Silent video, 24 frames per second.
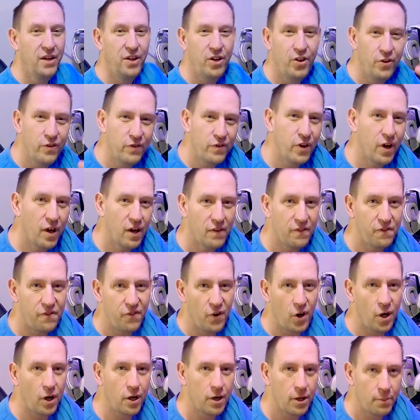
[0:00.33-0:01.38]
You've got
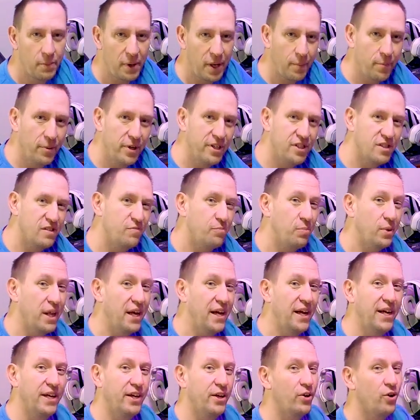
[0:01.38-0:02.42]
fond memories of
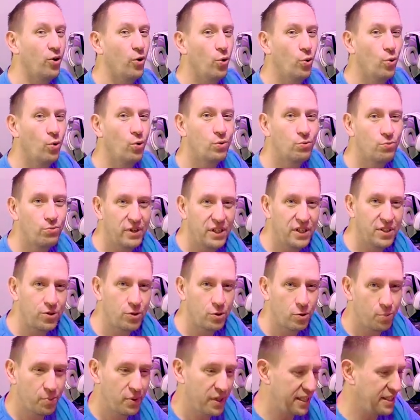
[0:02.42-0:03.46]
playing your old
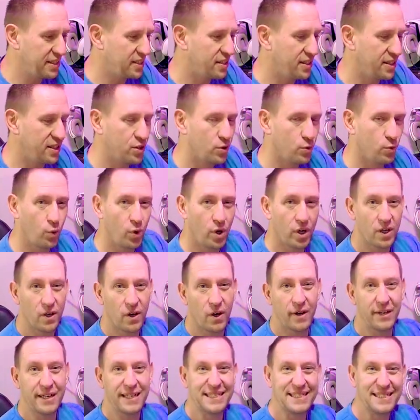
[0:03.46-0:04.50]
retro PlayStation 1
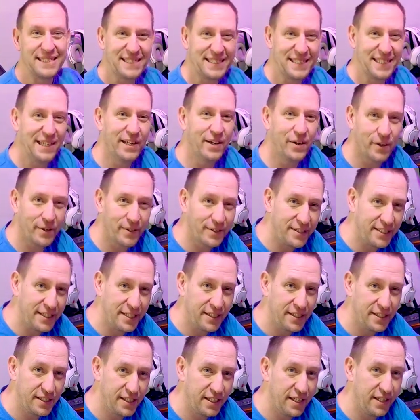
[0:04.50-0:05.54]
on a
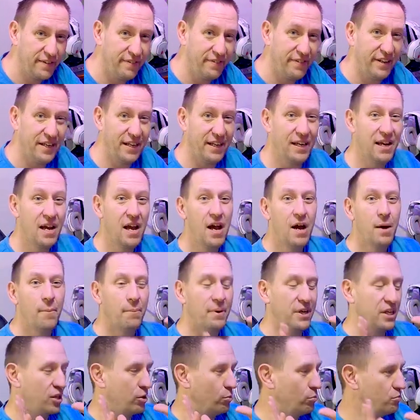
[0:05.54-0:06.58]
CRT TV,
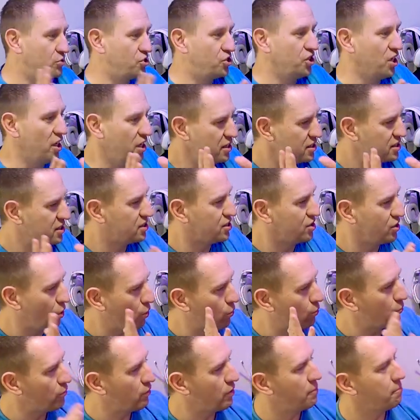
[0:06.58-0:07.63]
but you just
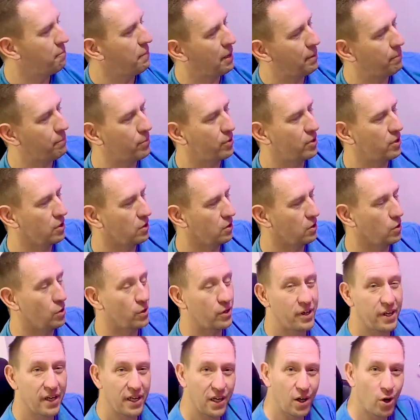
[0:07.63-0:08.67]
don't remember it
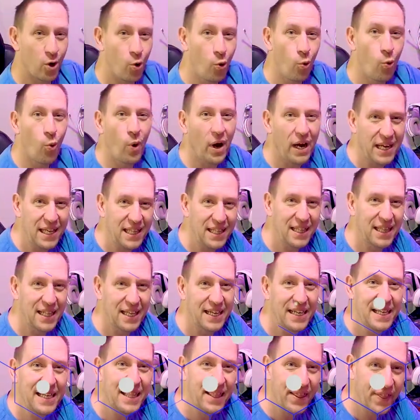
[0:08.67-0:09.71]
looking quite
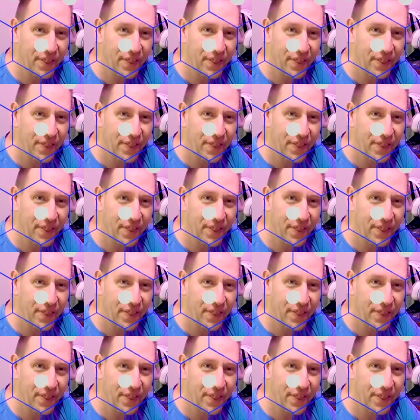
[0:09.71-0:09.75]
like